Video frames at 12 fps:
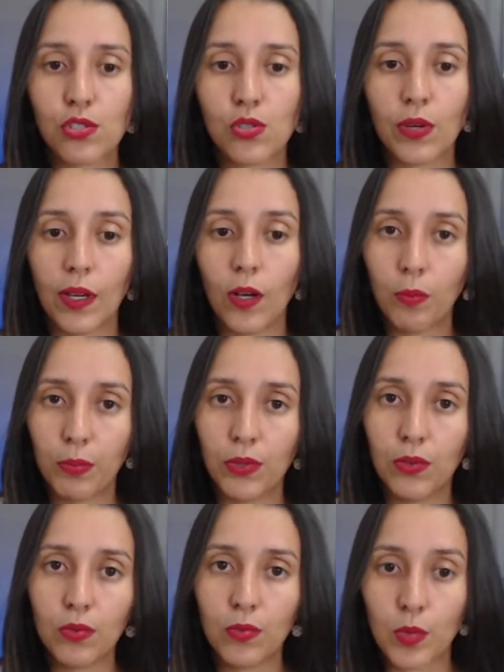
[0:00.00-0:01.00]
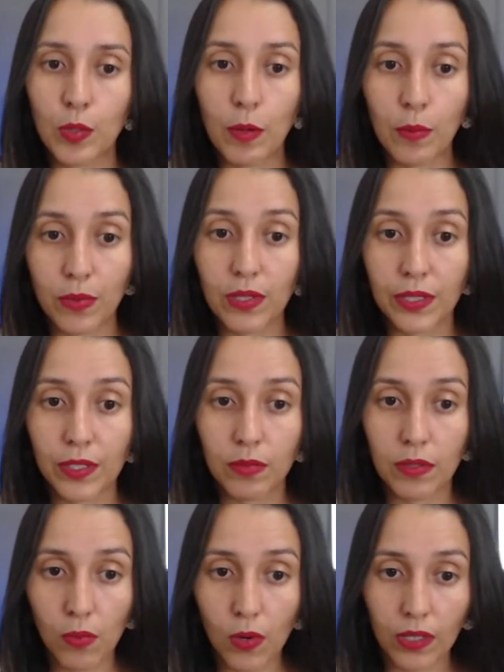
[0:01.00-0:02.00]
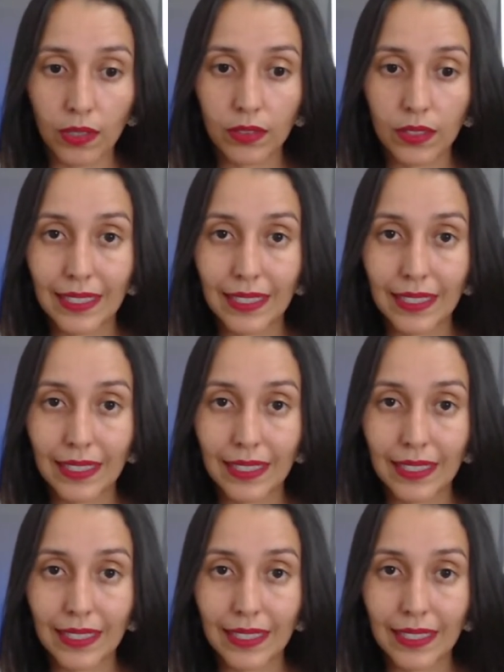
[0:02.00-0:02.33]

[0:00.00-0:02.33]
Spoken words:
to help you remember a little bit more.